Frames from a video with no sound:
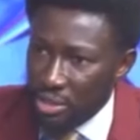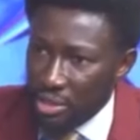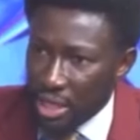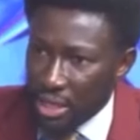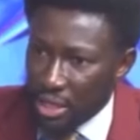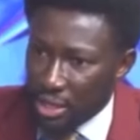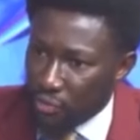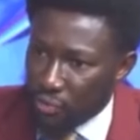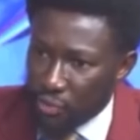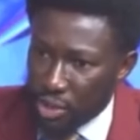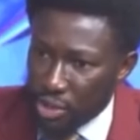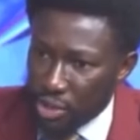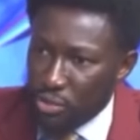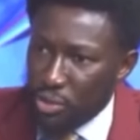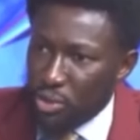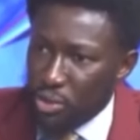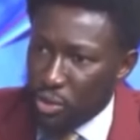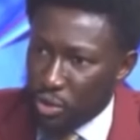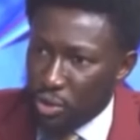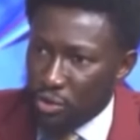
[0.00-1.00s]
That if we're
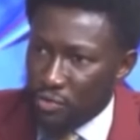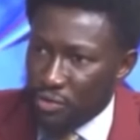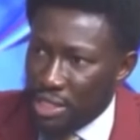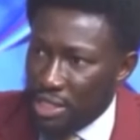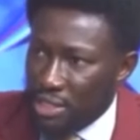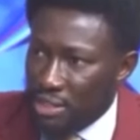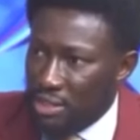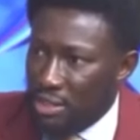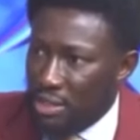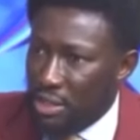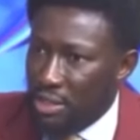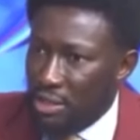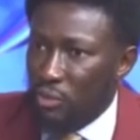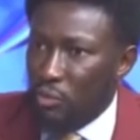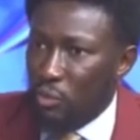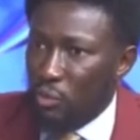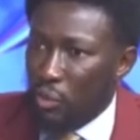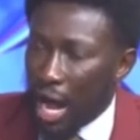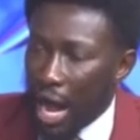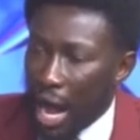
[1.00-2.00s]
doing all of this,
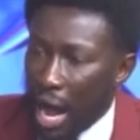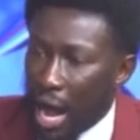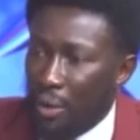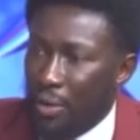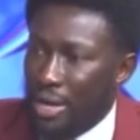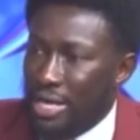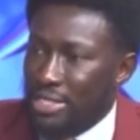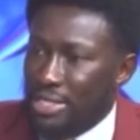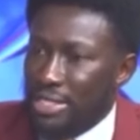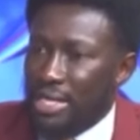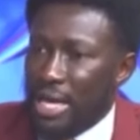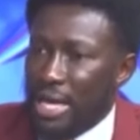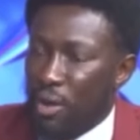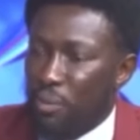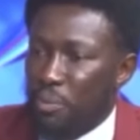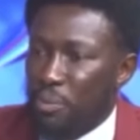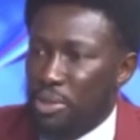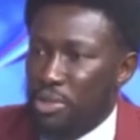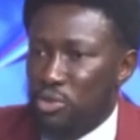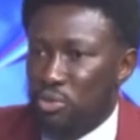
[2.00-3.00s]
how is it
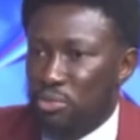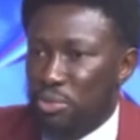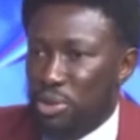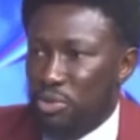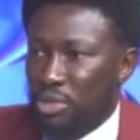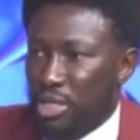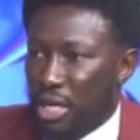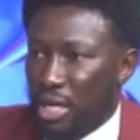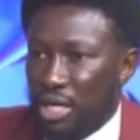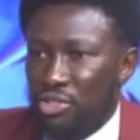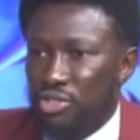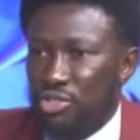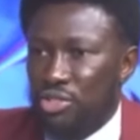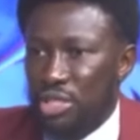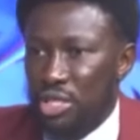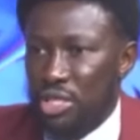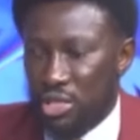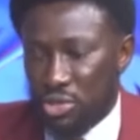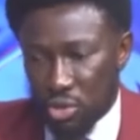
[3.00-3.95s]
helping to build the country?